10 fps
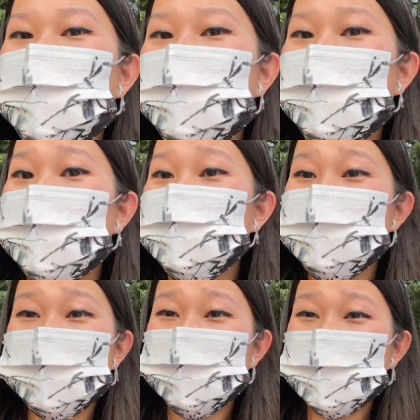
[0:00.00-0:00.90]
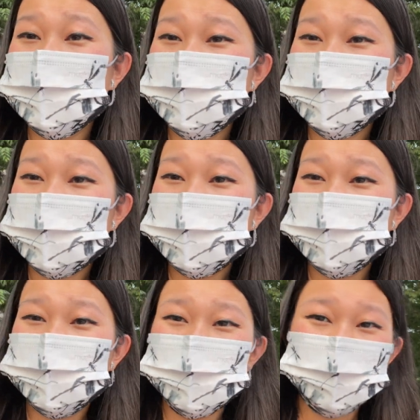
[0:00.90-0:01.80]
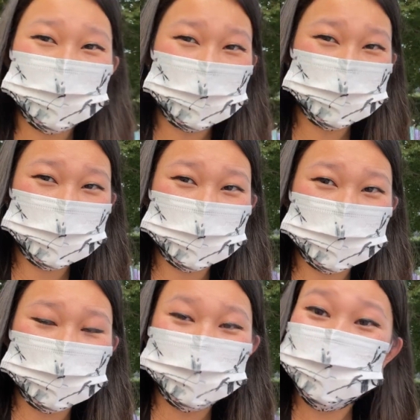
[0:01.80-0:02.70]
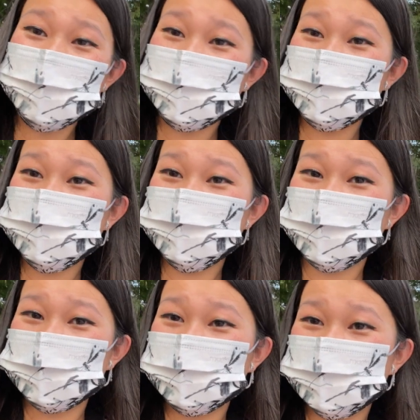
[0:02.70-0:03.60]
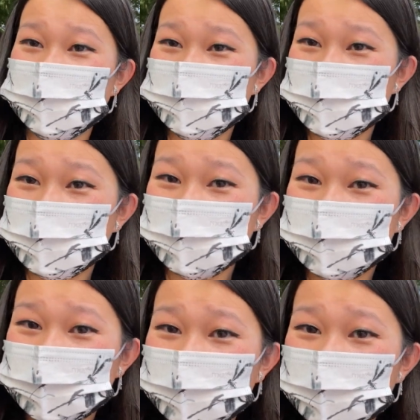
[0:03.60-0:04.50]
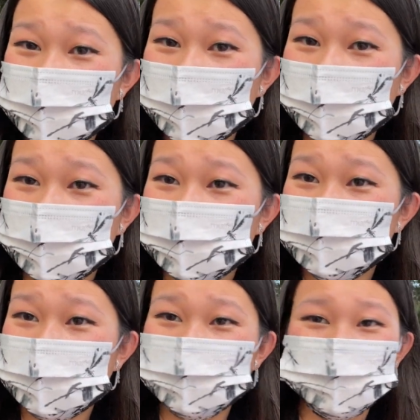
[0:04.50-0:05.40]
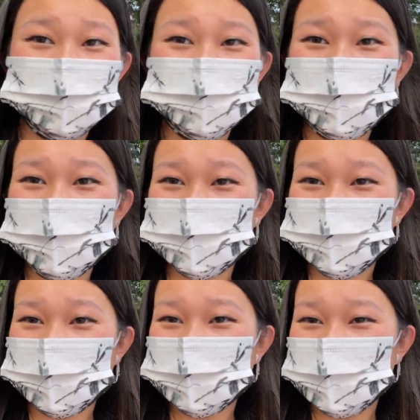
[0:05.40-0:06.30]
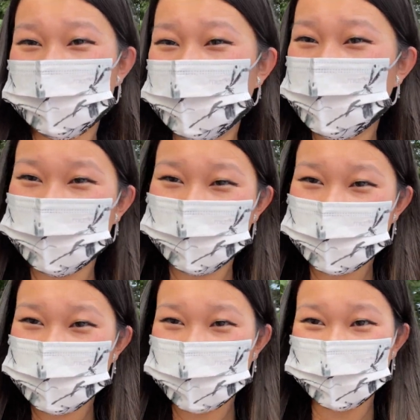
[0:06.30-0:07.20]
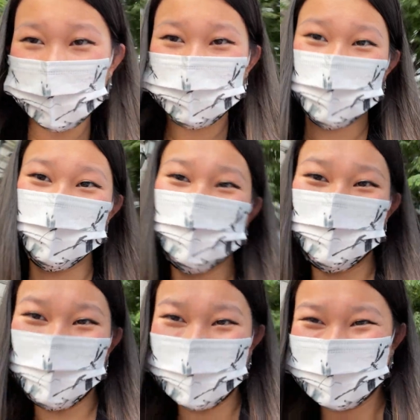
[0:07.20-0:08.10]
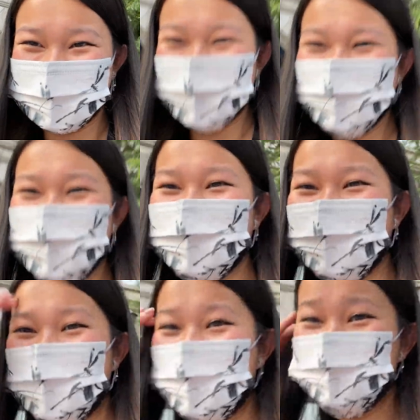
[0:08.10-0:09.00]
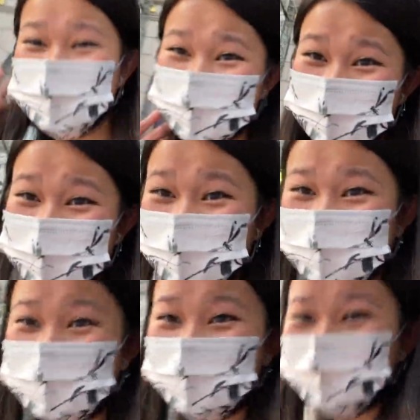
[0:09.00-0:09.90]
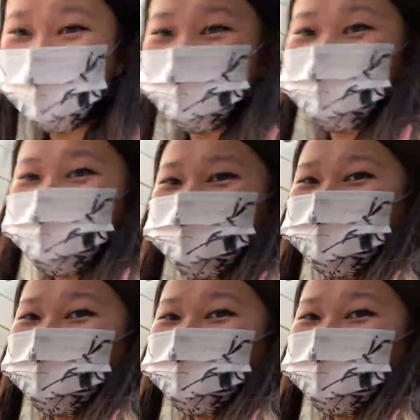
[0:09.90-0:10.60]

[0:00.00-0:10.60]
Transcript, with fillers: I have not been able to find food around here. It seems that this is more of a shopping area, and I don't know if I'll be able to find any good vegetarian options, but I'm also tired of